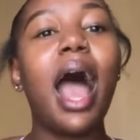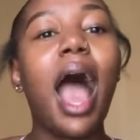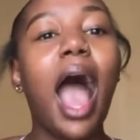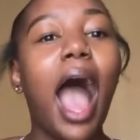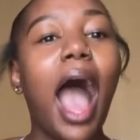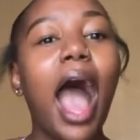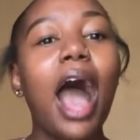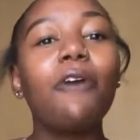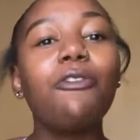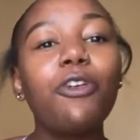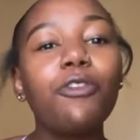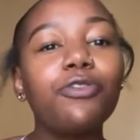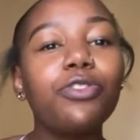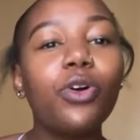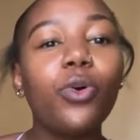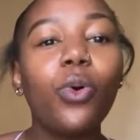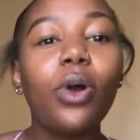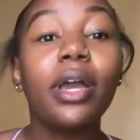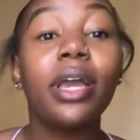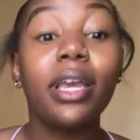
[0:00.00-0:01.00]
half of the
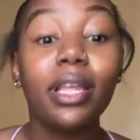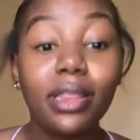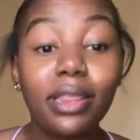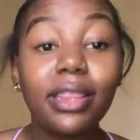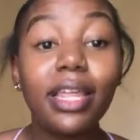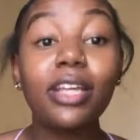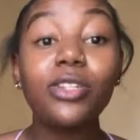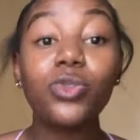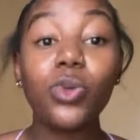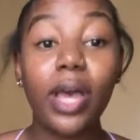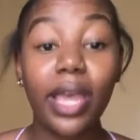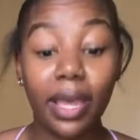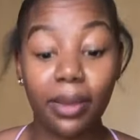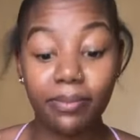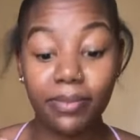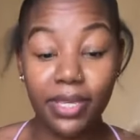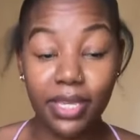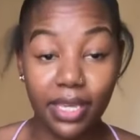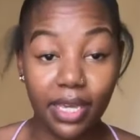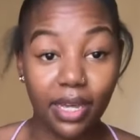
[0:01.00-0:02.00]
work. That's why I'm
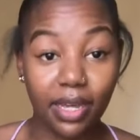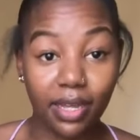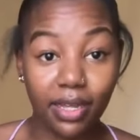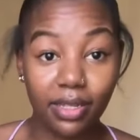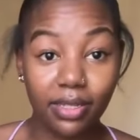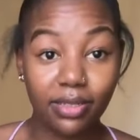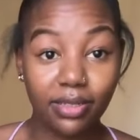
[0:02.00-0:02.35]
here.